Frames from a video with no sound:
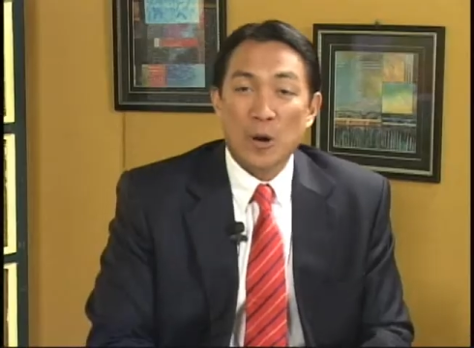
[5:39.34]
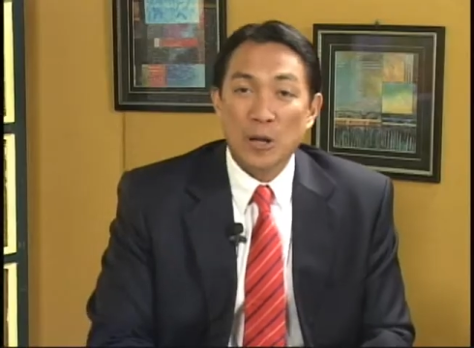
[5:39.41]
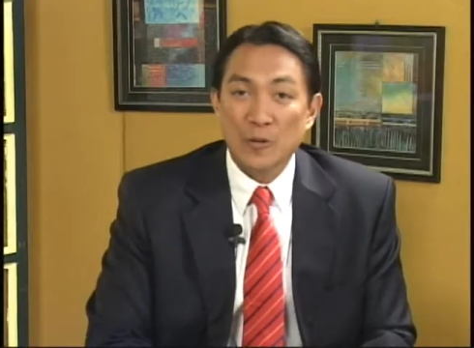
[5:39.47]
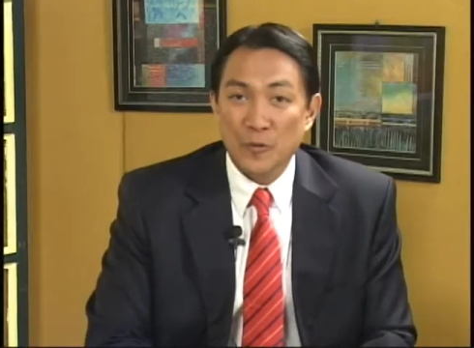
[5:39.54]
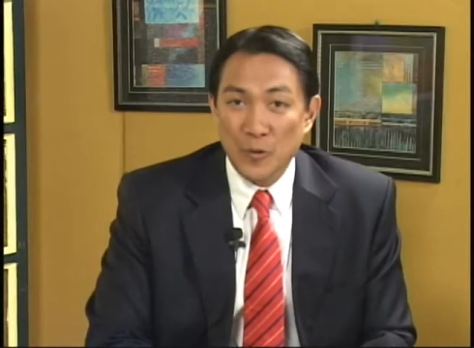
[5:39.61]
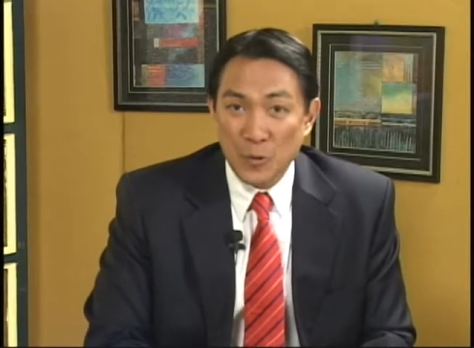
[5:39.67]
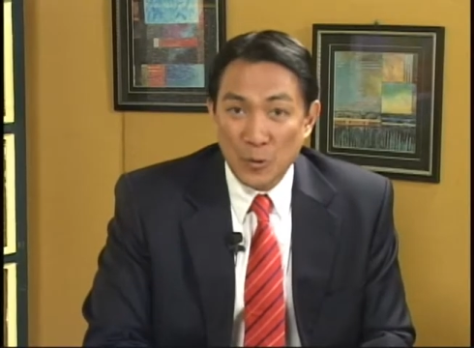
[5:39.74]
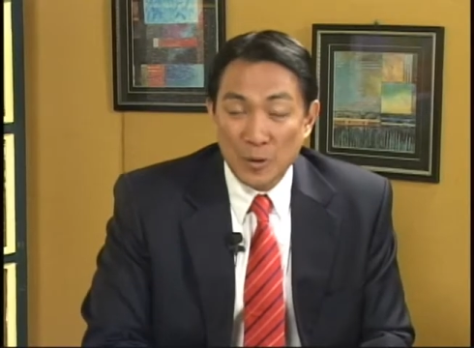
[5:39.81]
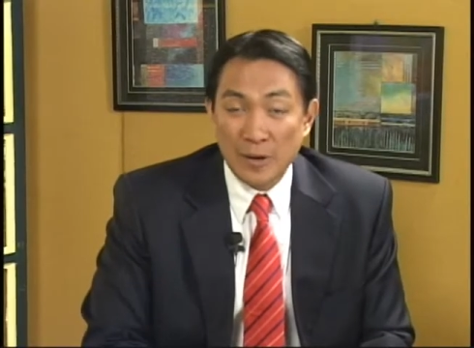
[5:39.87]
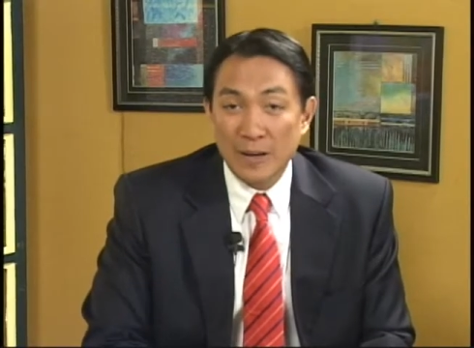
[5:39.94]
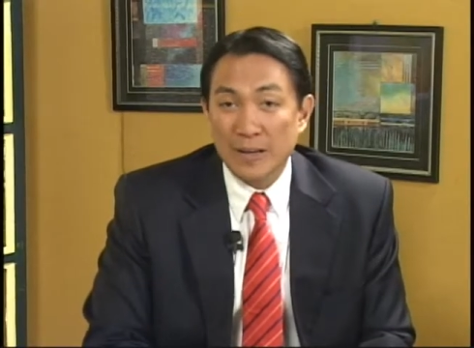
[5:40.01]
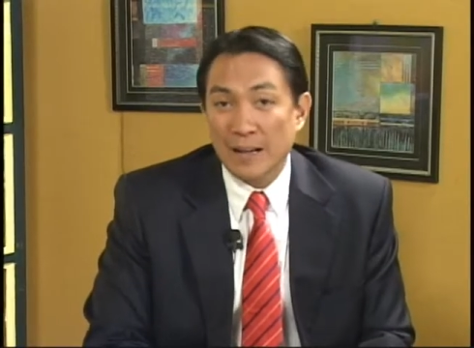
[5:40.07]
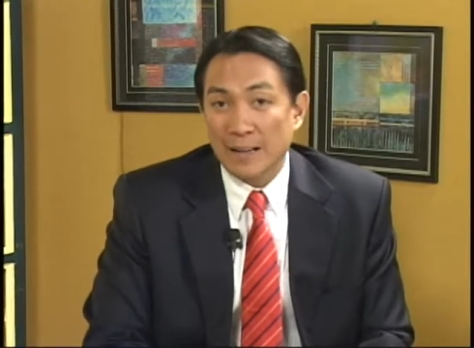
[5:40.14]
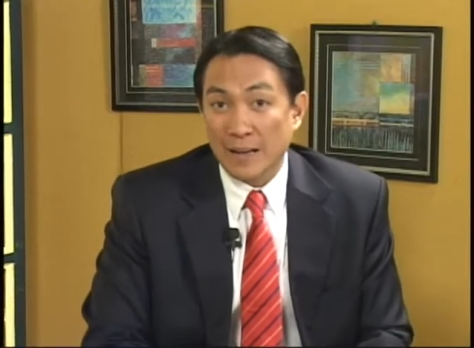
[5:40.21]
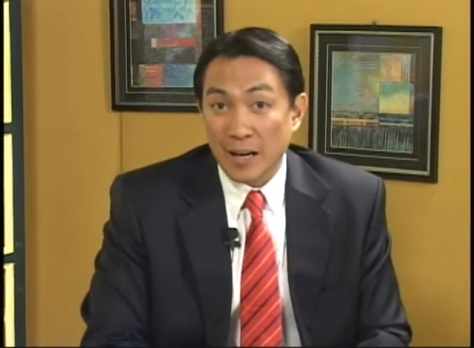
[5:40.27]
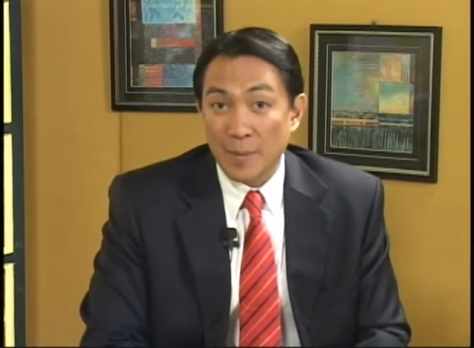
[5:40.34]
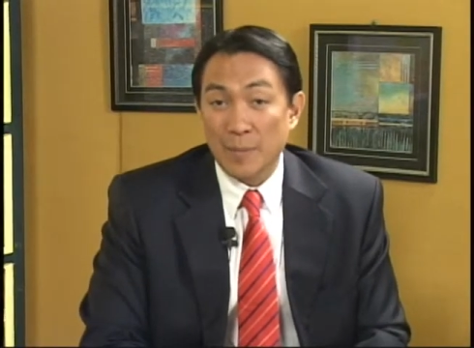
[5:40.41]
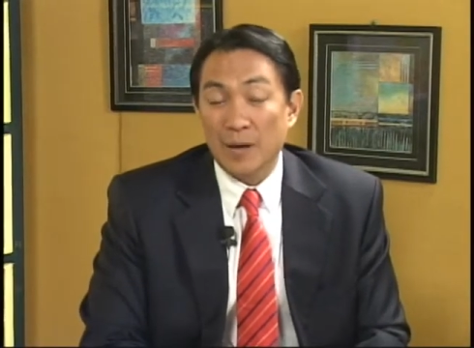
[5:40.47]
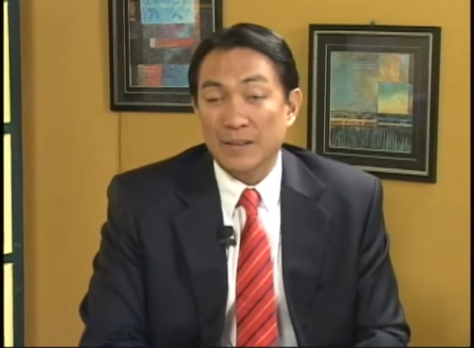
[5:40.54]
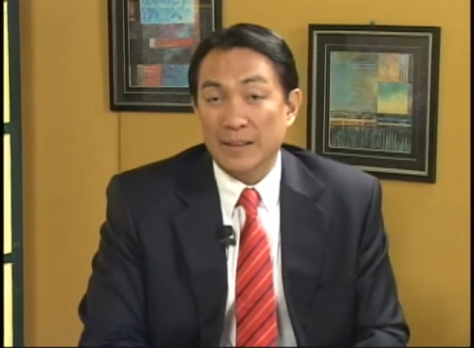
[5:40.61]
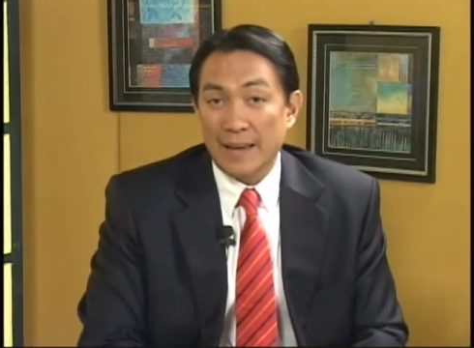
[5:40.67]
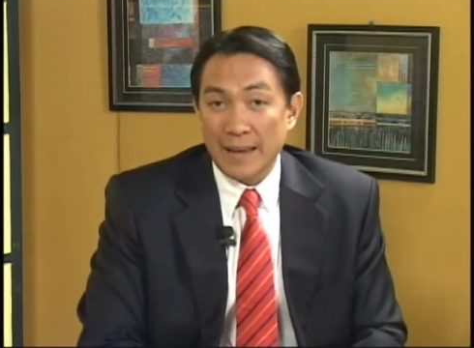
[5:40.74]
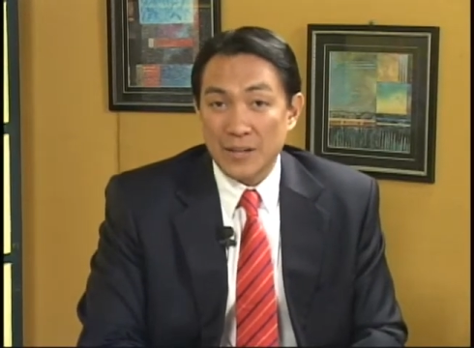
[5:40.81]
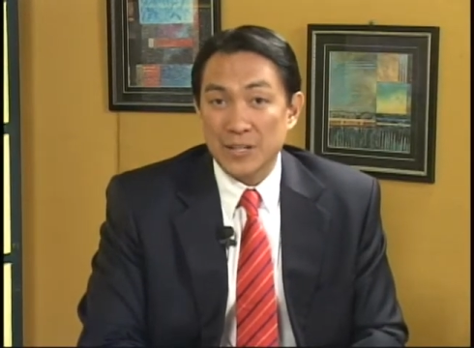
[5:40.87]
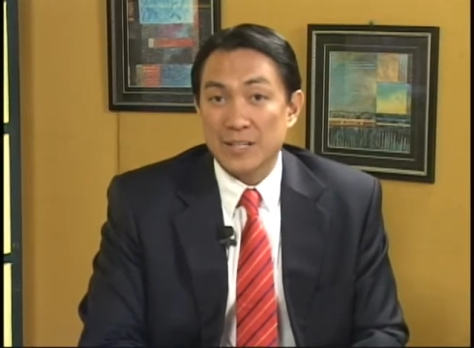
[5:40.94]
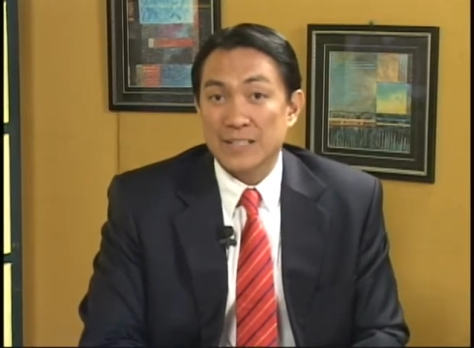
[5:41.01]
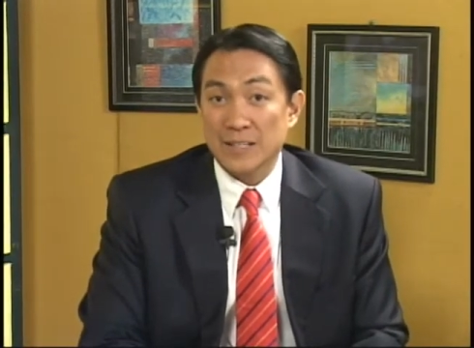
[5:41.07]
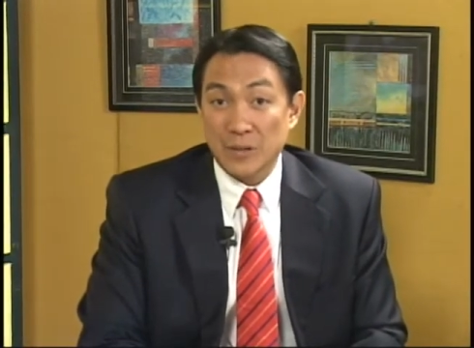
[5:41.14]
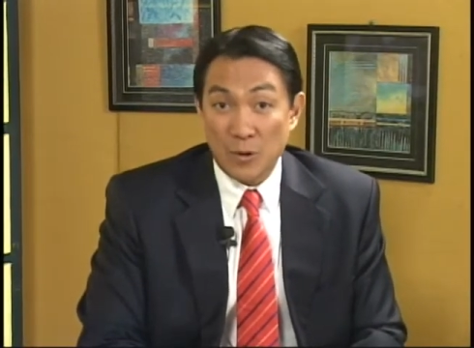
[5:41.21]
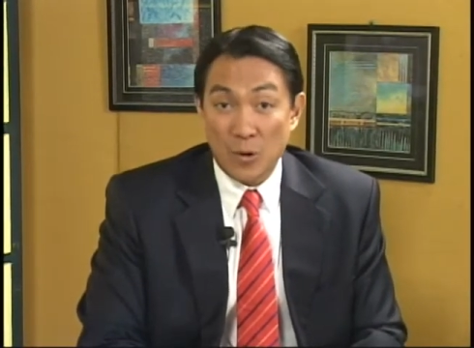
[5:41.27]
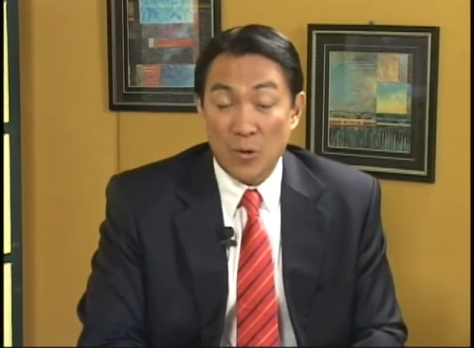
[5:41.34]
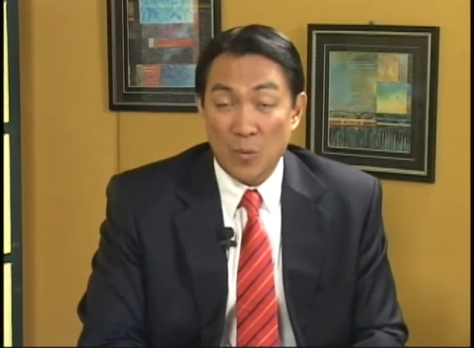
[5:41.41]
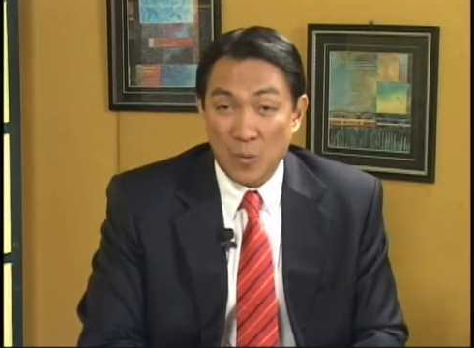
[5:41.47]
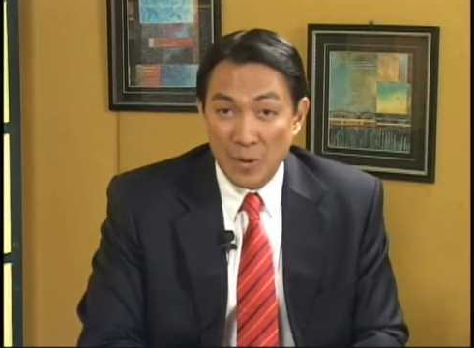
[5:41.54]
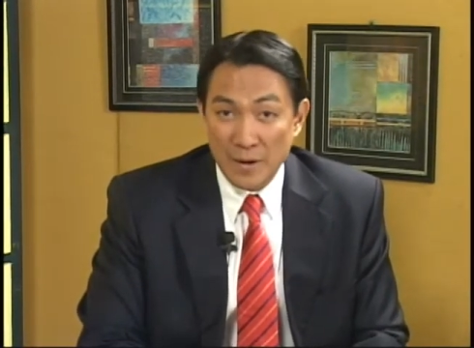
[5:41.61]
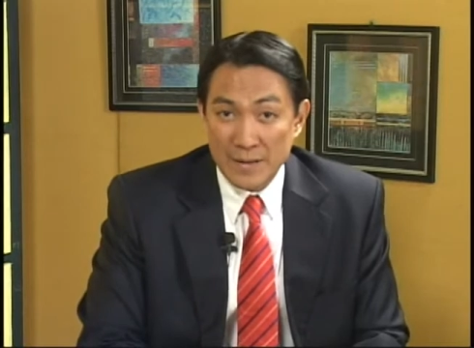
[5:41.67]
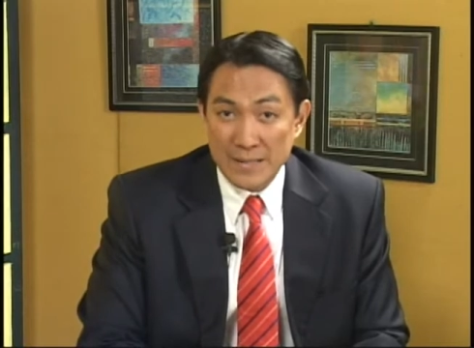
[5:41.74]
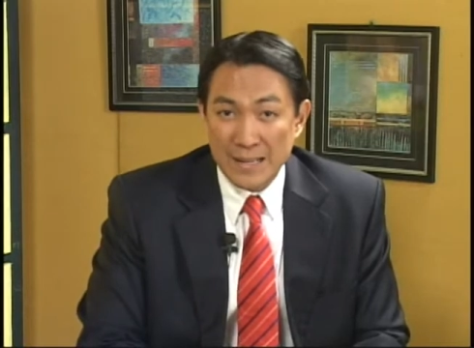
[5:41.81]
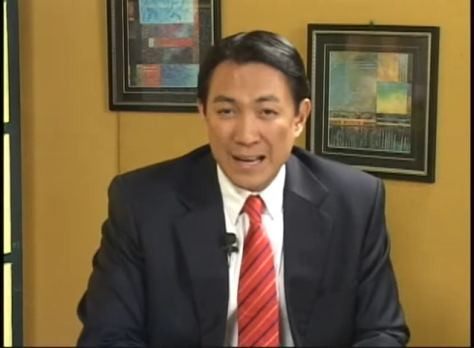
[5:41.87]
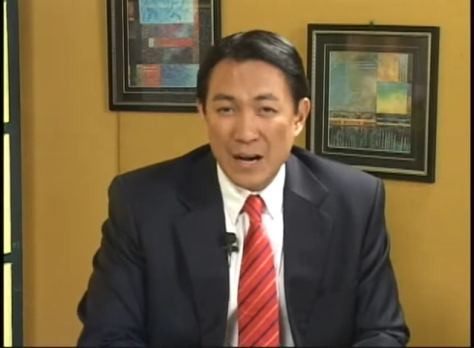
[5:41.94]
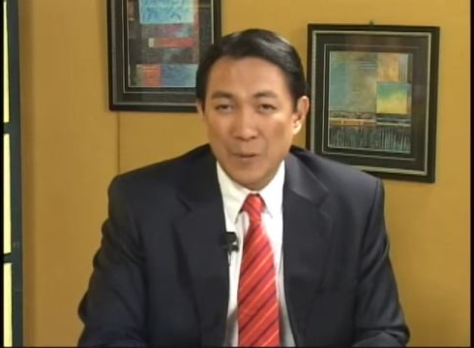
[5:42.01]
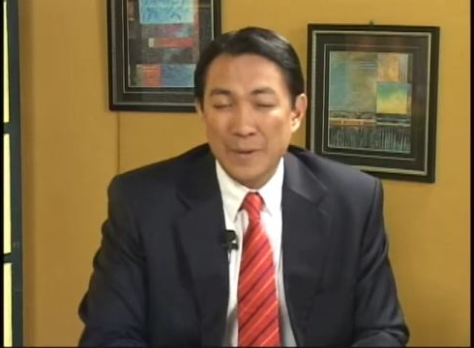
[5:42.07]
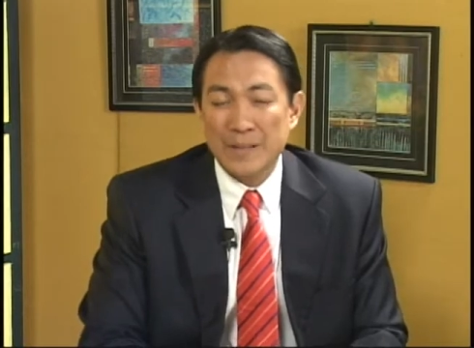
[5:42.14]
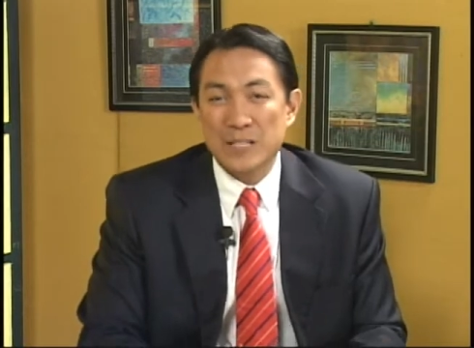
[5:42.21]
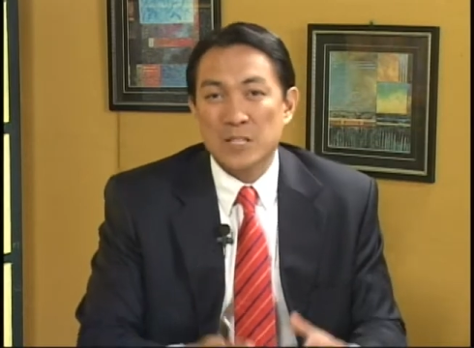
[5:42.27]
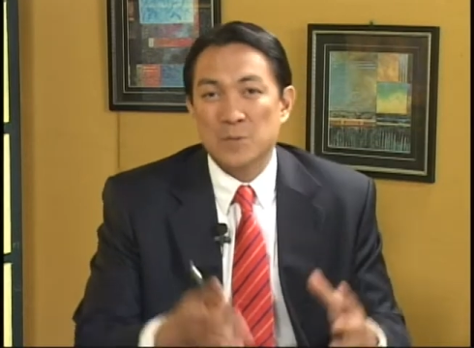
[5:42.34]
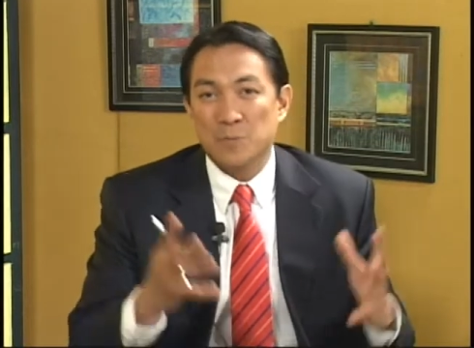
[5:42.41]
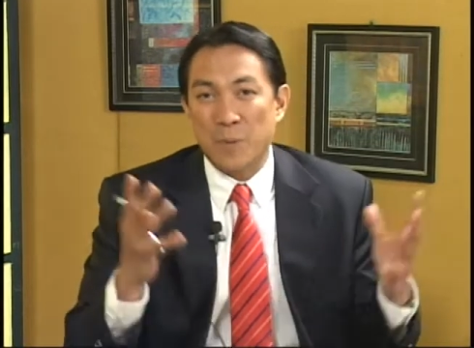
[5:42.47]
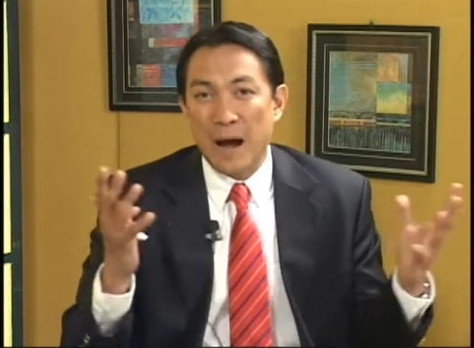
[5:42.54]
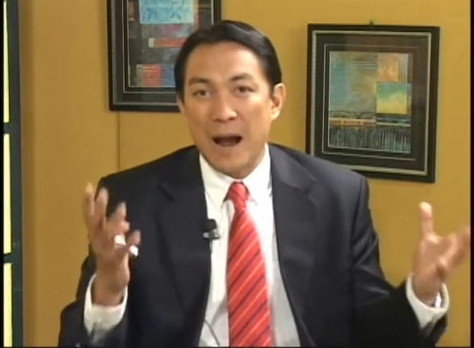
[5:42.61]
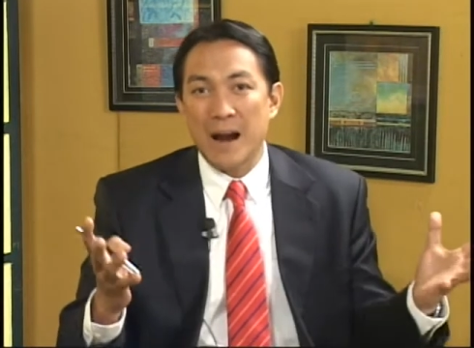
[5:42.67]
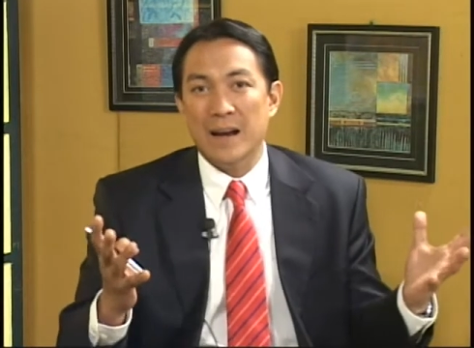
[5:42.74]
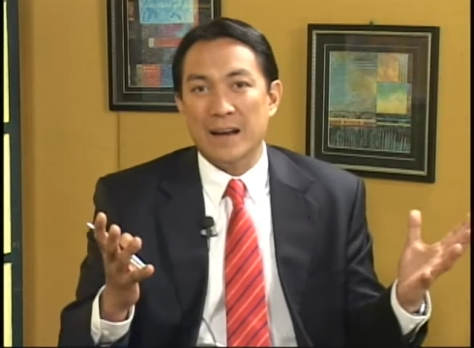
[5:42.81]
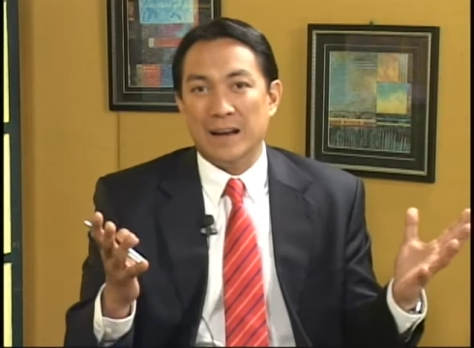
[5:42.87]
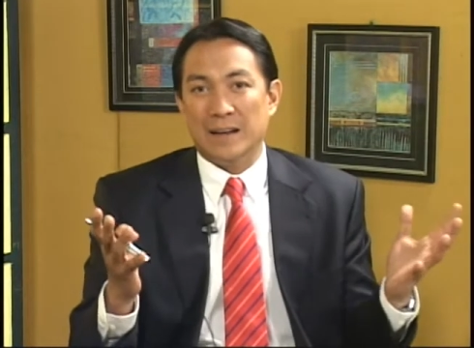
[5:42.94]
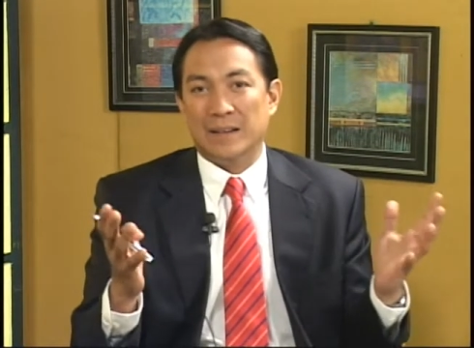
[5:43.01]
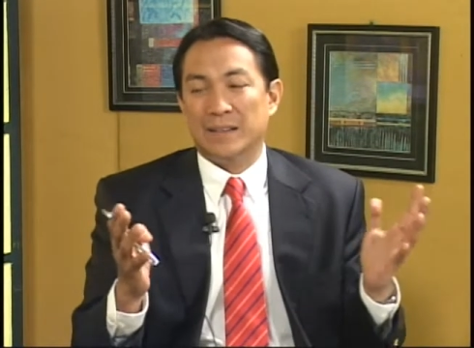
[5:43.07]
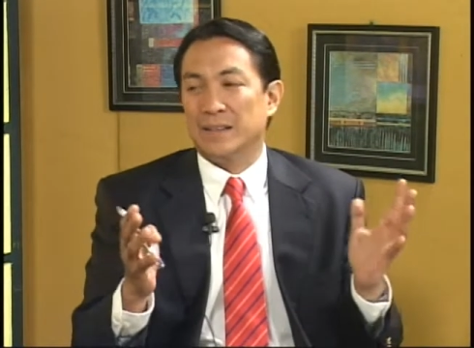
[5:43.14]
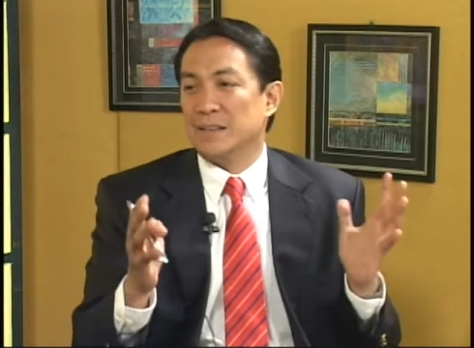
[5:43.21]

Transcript: all of you learned a lot about the Asia CEO Awards and how inspiring